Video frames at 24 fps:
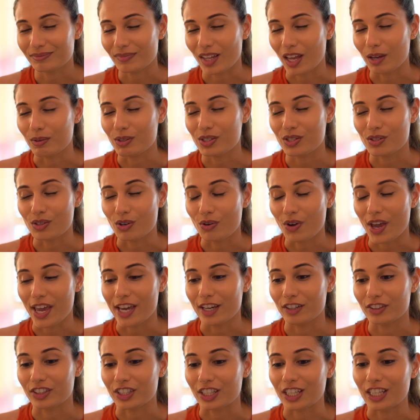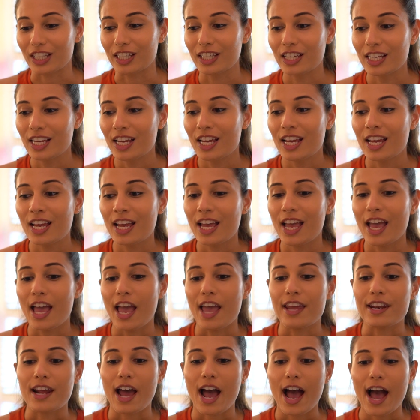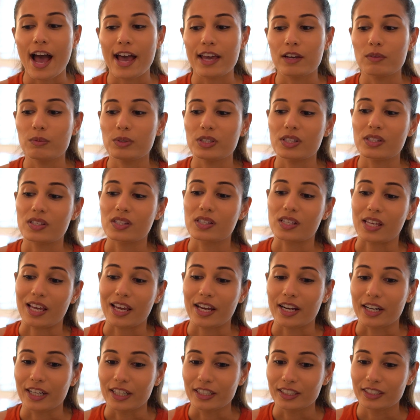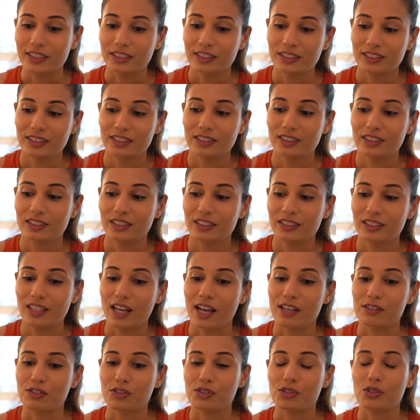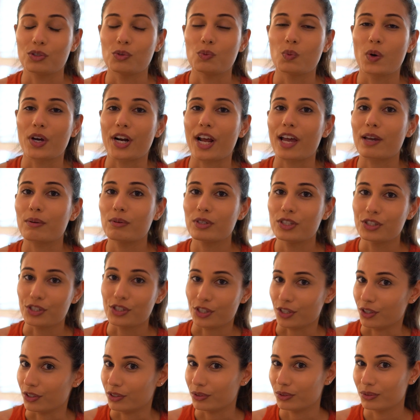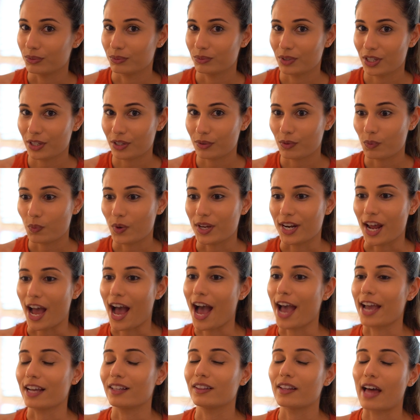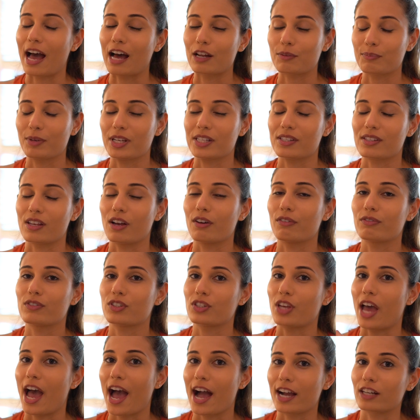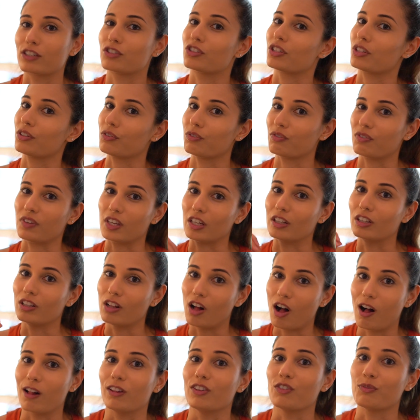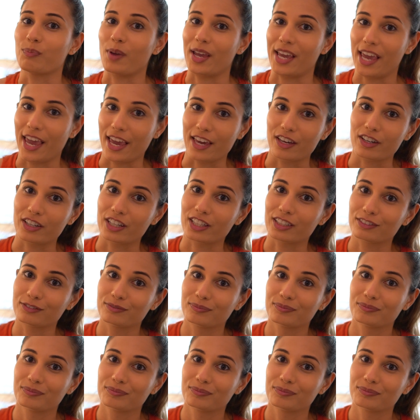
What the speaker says: I was so angry. And I was scared as to what I would do when I allowed myself to actually feel all of my anger.